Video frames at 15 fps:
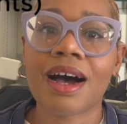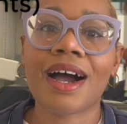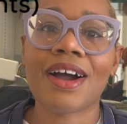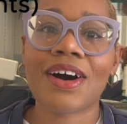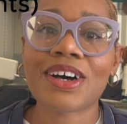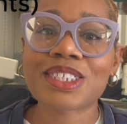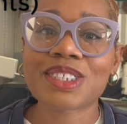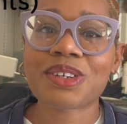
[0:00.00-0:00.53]
I
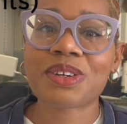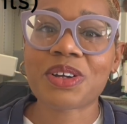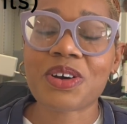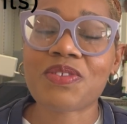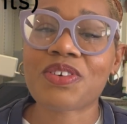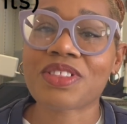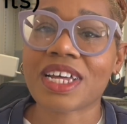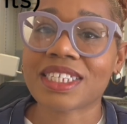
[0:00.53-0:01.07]
also know
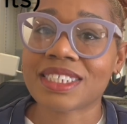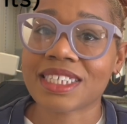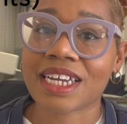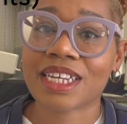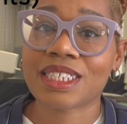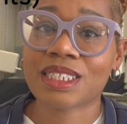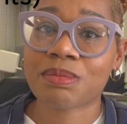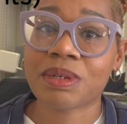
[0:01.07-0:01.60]
for that
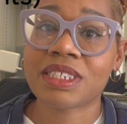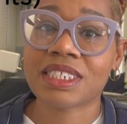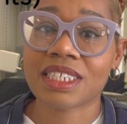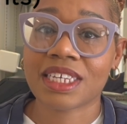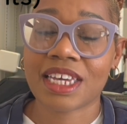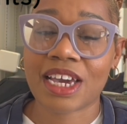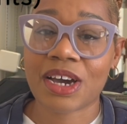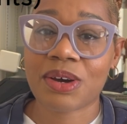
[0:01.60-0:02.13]
second spin to
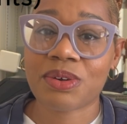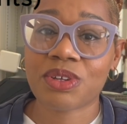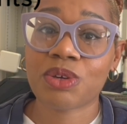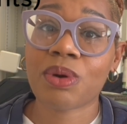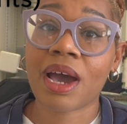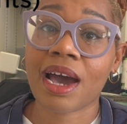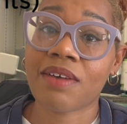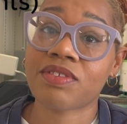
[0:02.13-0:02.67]
count, you
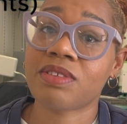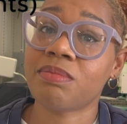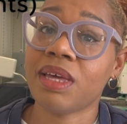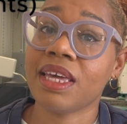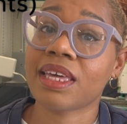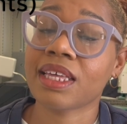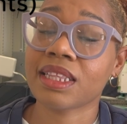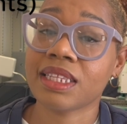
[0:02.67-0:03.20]
have to
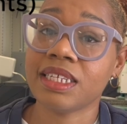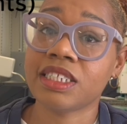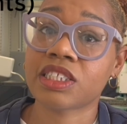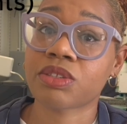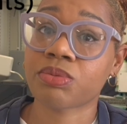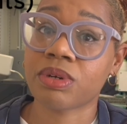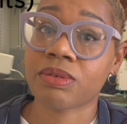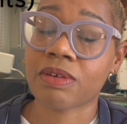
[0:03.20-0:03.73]
make at
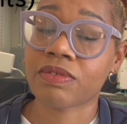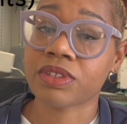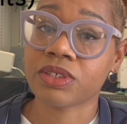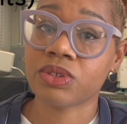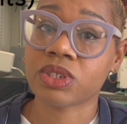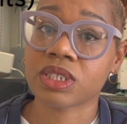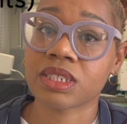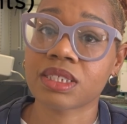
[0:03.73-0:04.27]
least 3
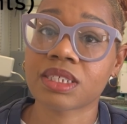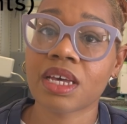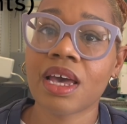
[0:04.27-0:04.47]
revolutions.